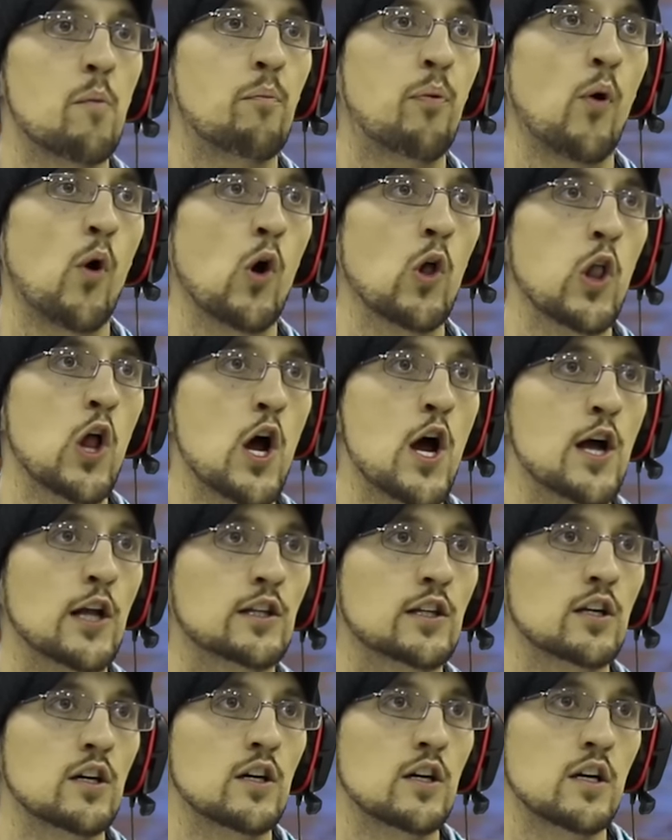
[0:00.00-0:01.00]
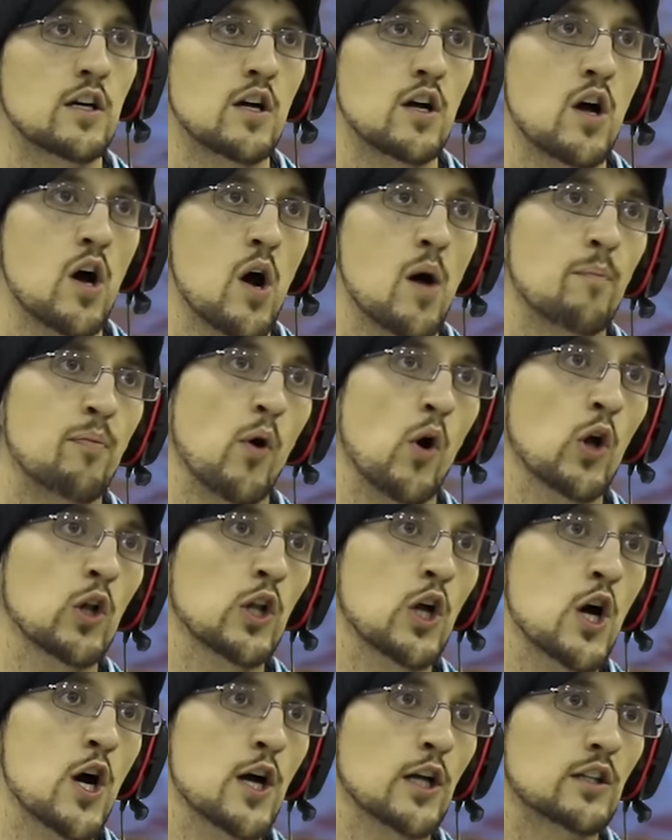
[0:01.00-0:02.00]
Pull it.
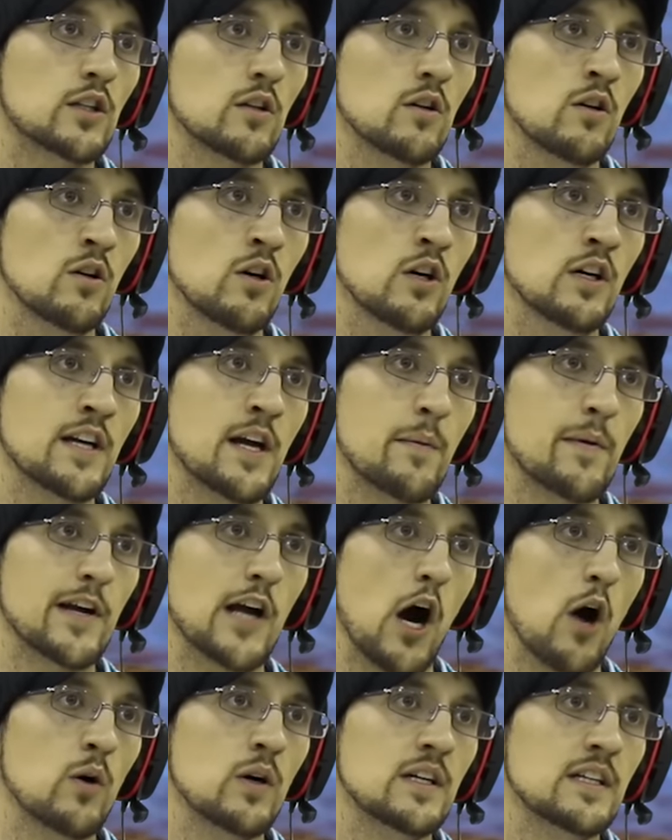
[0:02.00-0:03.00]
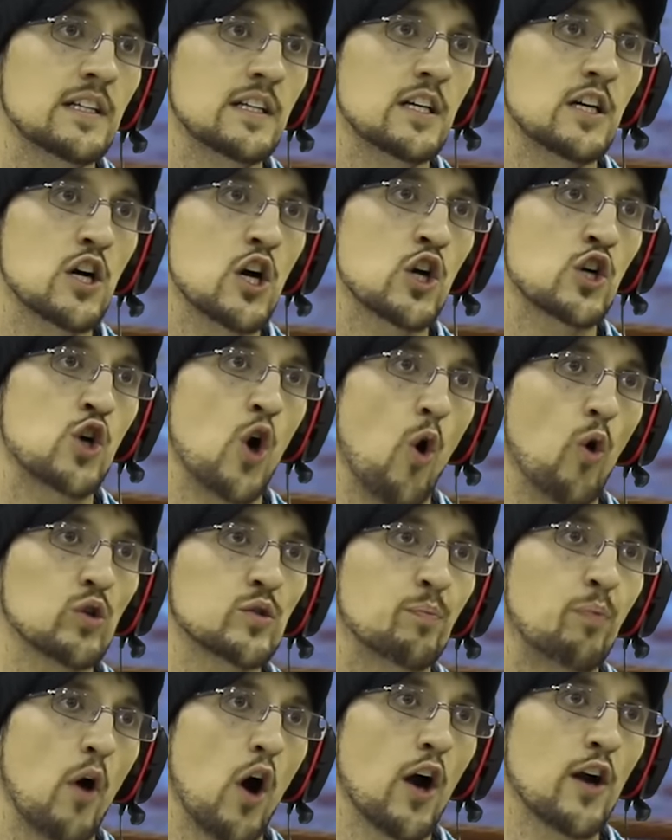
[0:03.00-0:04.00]
Pull it. Here we go.
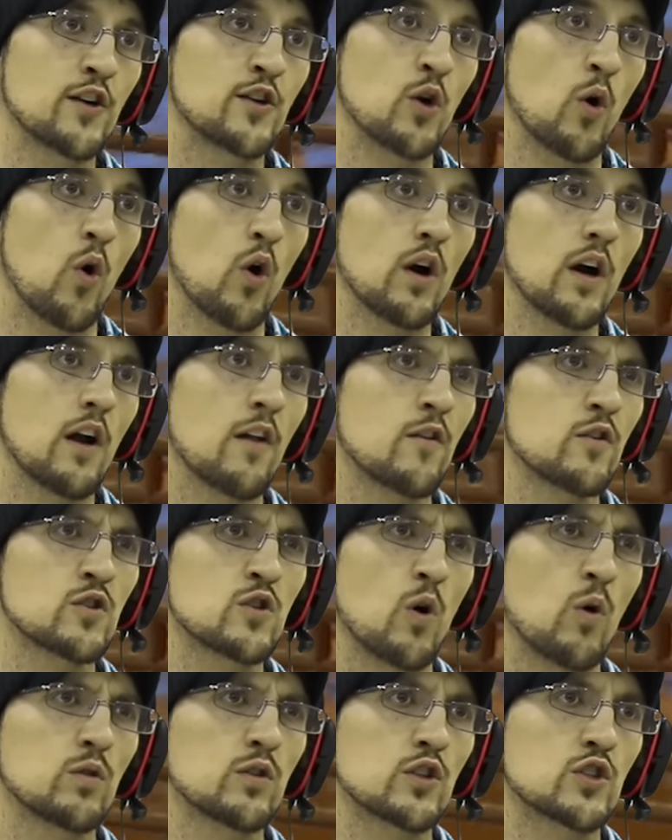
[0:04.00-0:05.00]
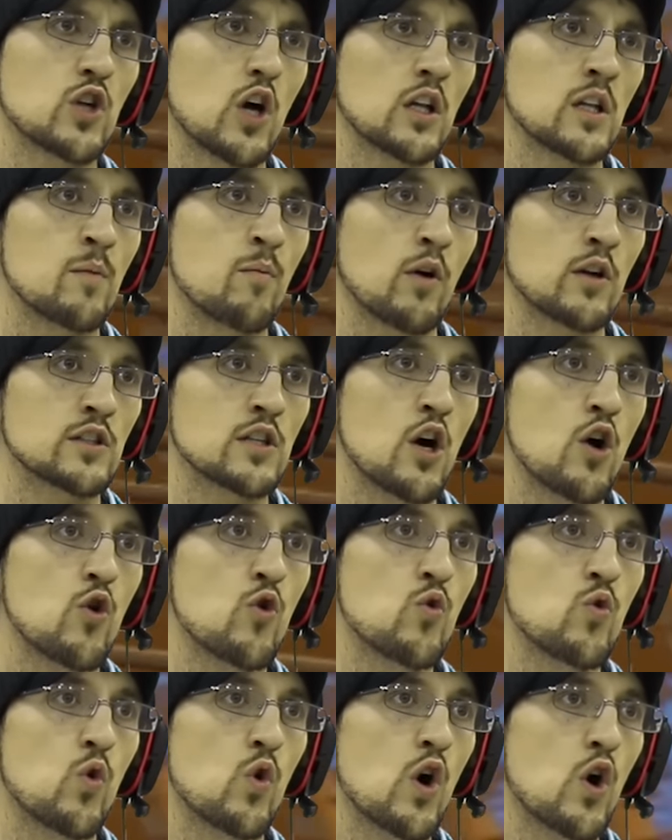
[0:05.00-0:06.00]
Gold bar door. Are those gold or chocolate bars?
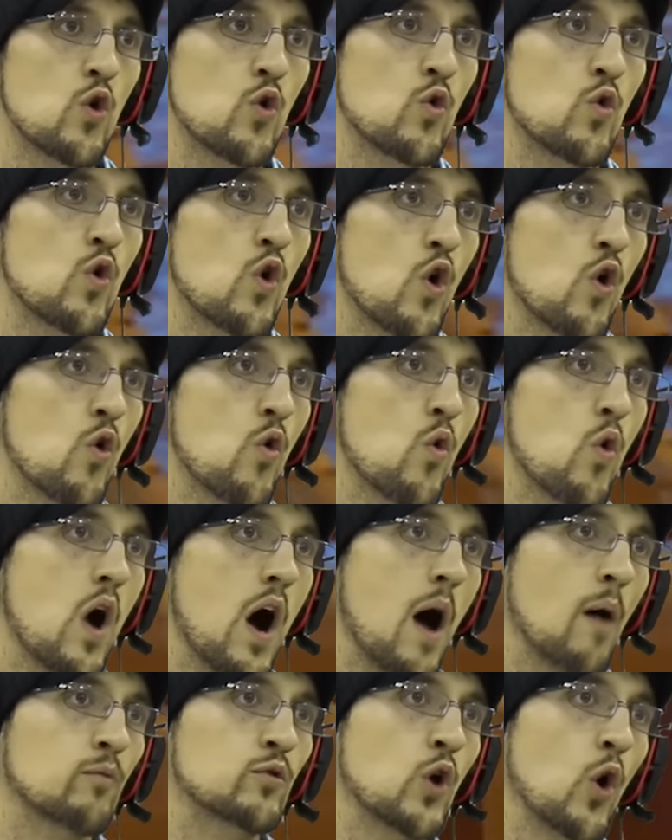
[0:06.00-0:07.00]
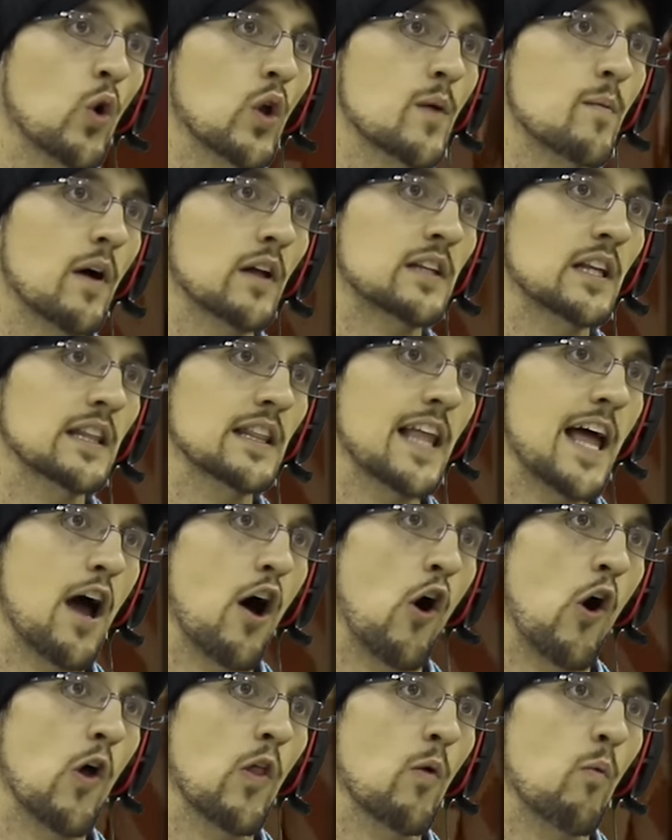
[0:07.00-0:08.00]
Ooh, ooh, ooh. I'm totally about to let
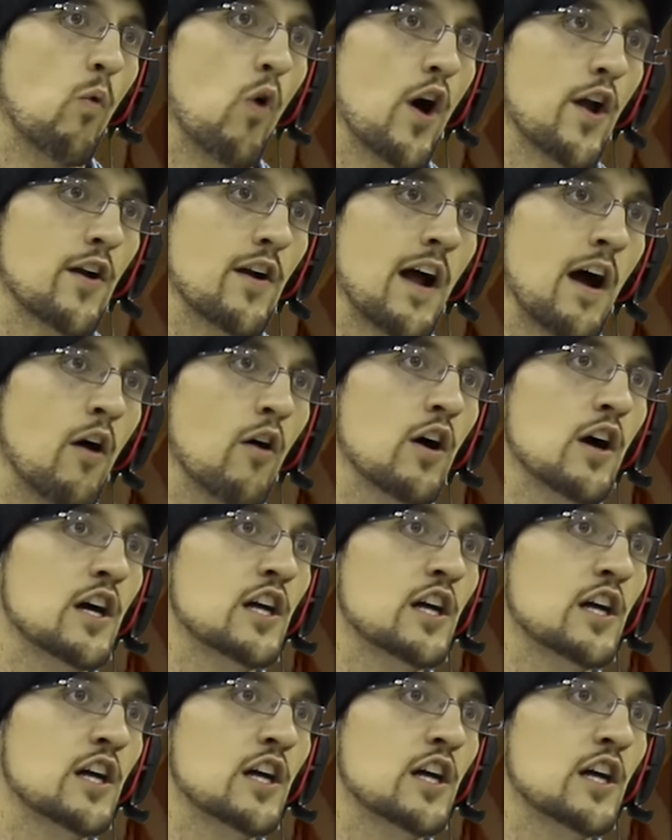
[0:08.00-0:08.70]
all the water out.